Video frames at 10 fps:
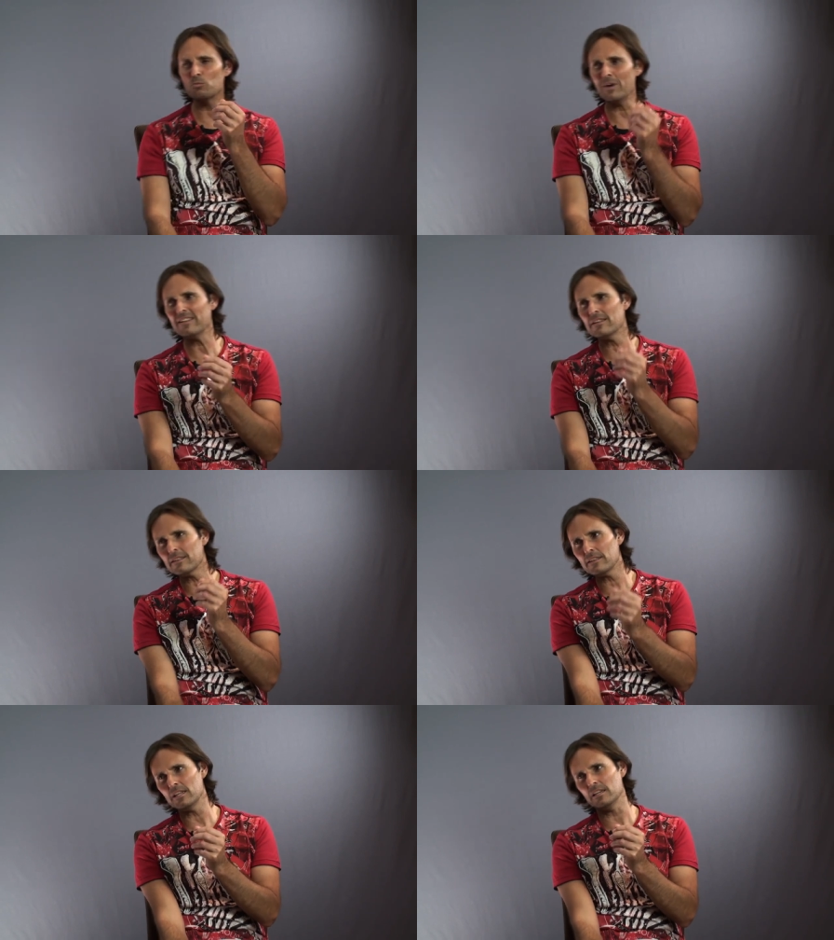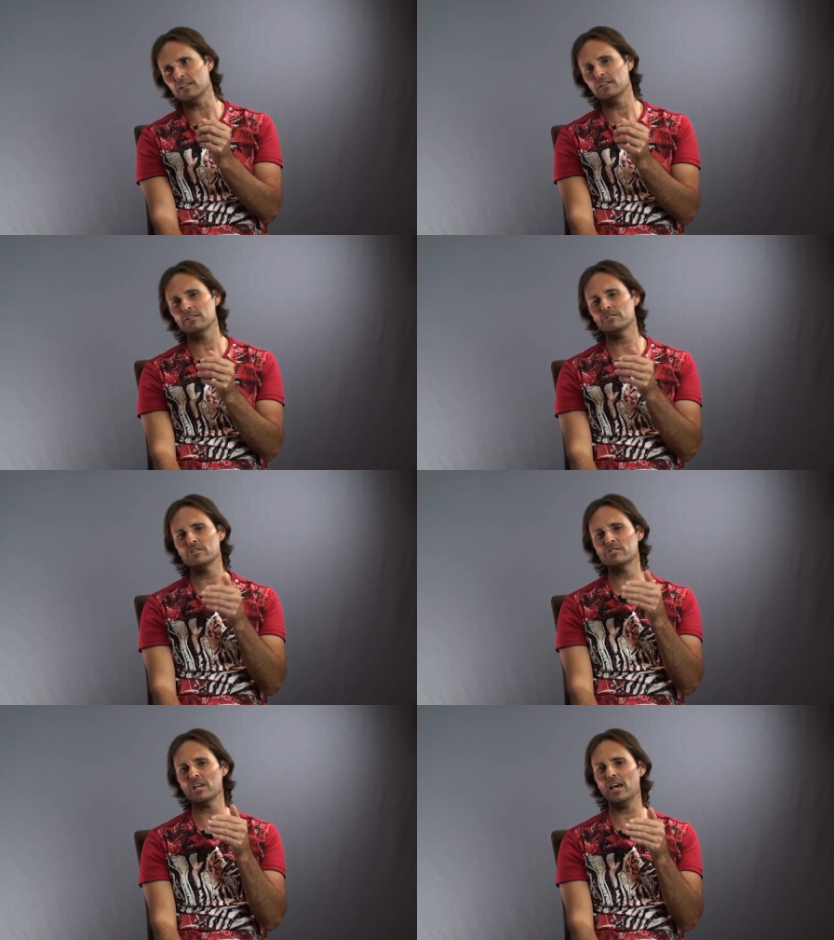one thing
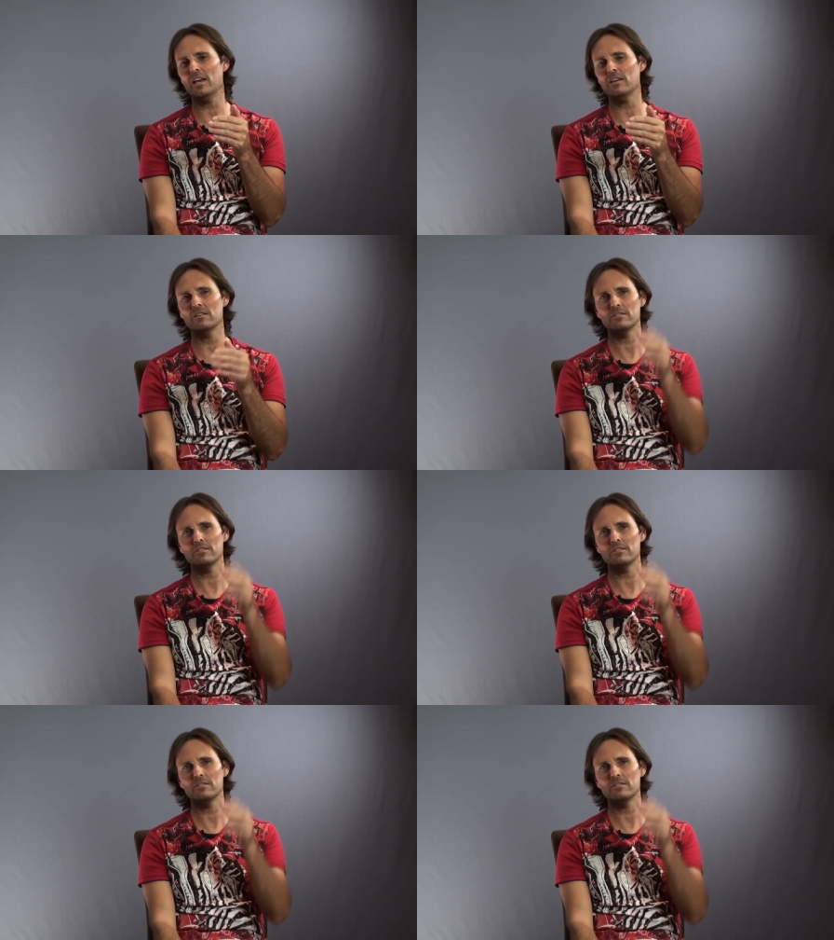to say,